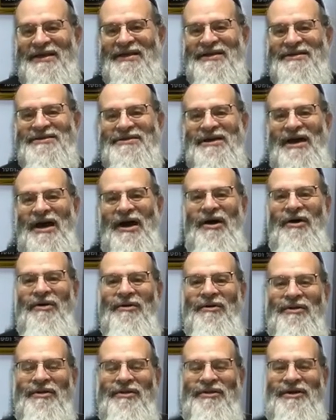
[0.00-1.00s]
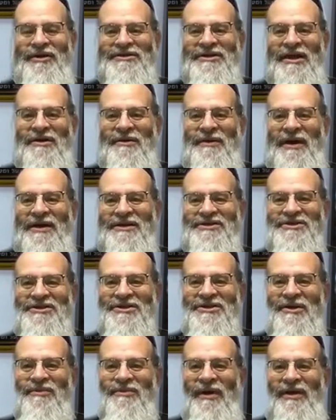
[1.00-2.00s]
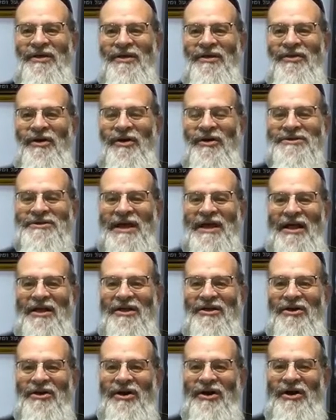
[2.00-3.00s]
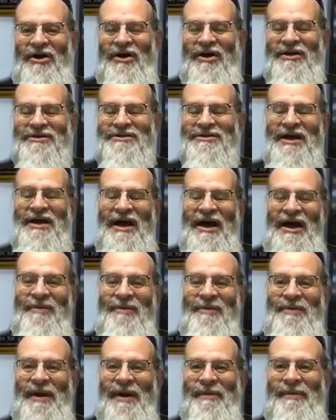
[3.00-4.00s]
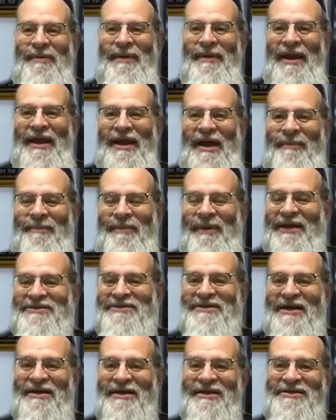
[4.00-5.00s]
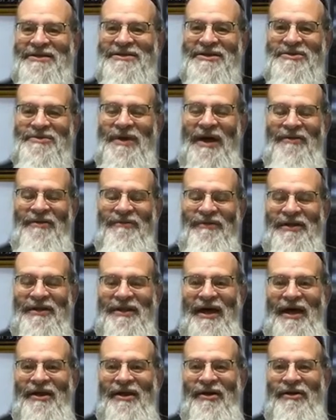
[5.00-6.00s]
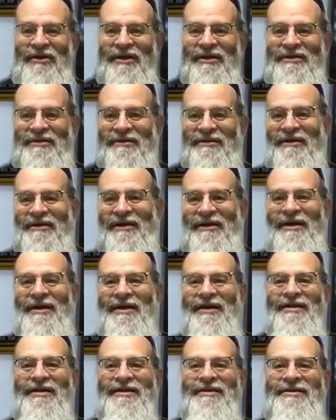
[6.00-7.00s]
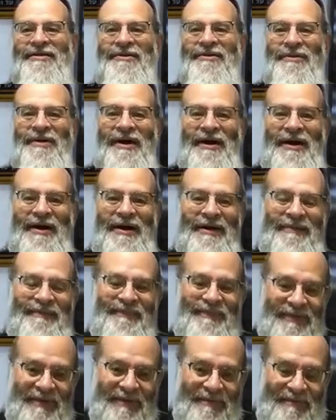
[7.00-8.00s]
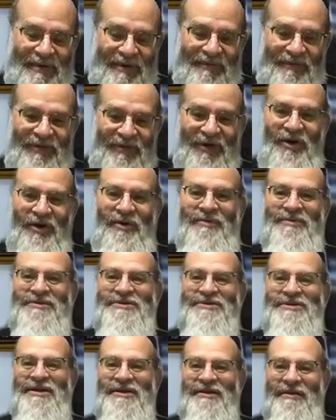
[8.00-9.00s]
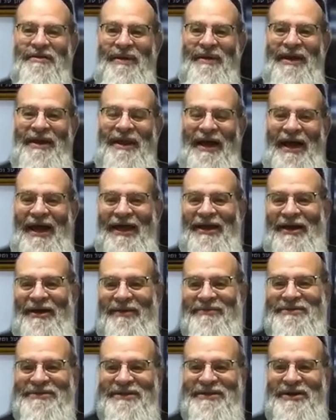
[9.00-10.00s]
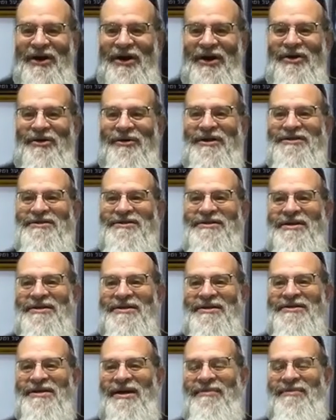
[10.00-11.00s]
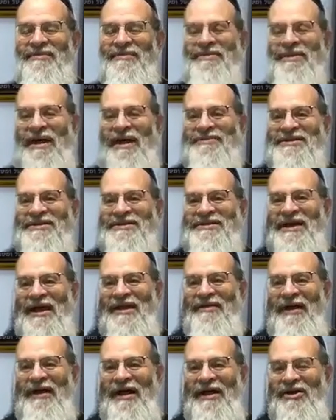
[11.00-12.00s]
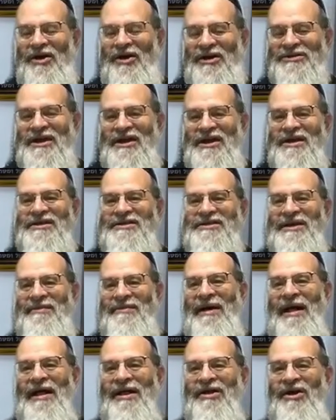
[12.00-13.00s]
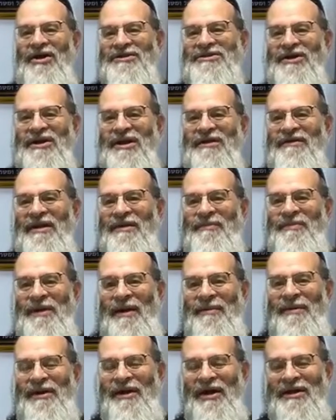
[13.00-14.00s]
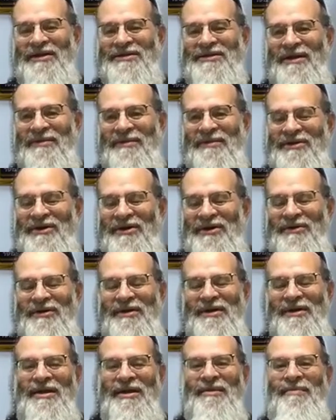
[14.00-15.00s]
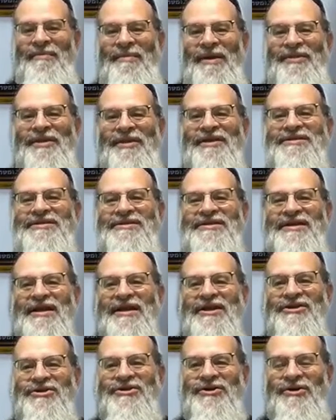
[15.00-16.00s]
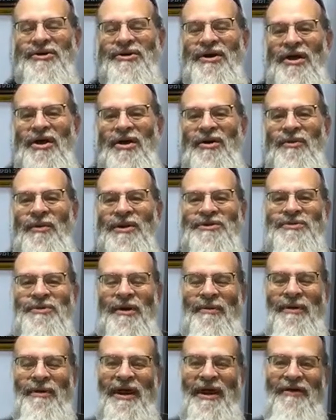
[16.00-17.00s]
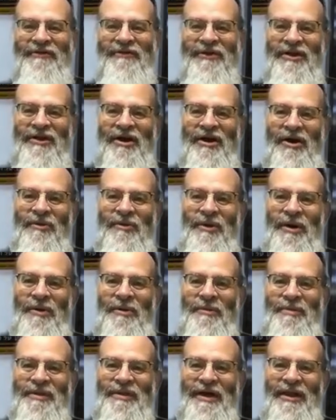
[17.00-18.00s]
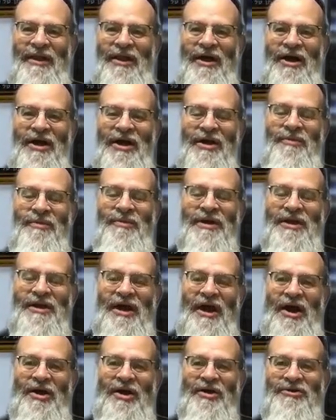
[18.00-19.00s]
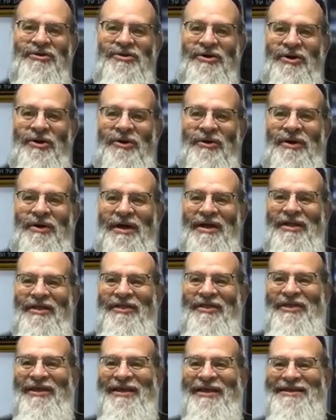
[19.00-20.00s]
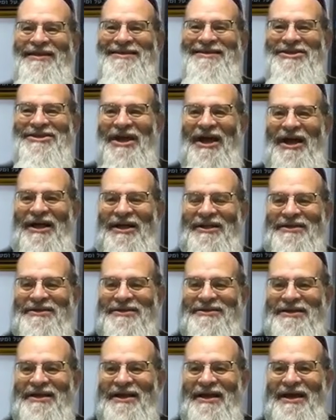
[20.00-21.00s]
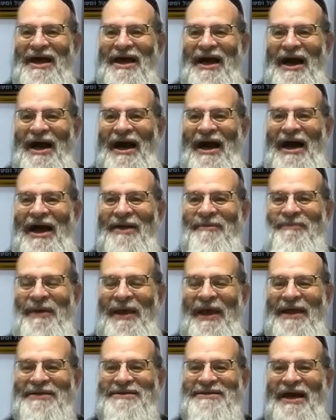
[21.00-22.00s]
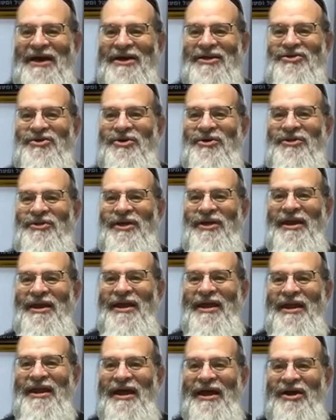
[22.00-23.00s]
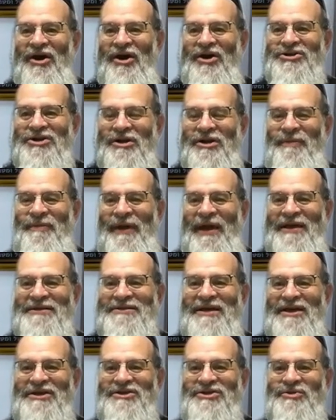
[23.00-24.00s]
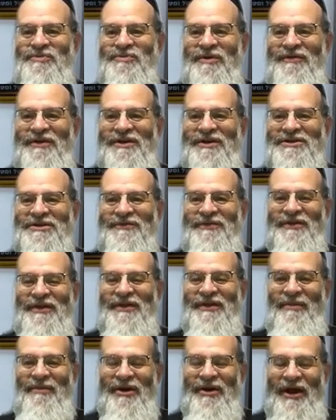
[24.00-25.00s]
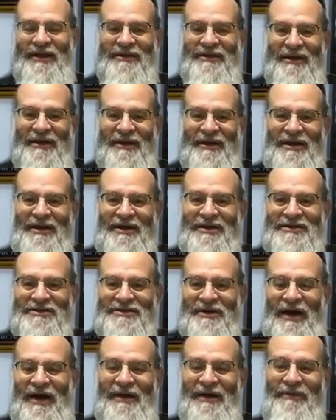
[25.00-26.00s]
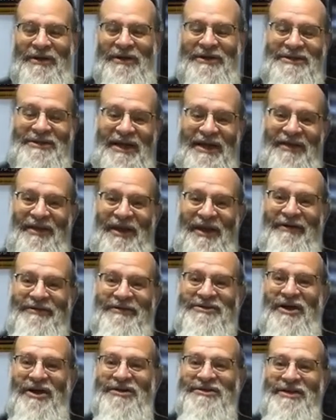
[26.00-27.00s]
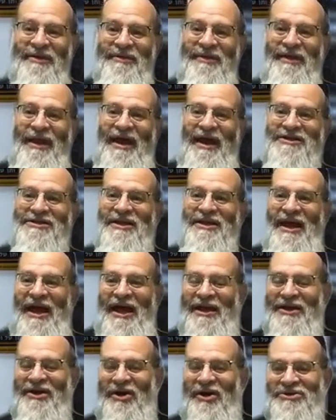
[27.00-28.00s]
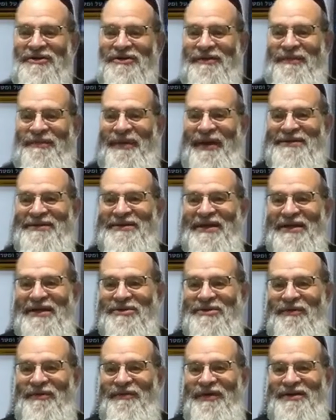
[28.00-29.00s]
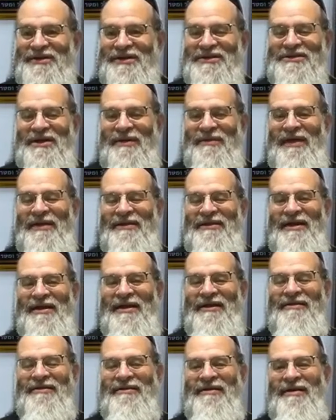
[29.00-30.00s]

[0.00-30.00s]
so there's a question whether those alcohols are problematic on Pesach. This is relevant not only to perfumes and to many items, deodorants. There's sometimes these kind of alcohols. Some alcohols don't have any problem at all, some do. But this is an issue which one would have to know what would be the halacha in regard to these gels on Pesach. Do they need a kosher Pesach supervision for them or not? So I will say that I saw some that actually had a kosher Pesach supervision, some that didn't.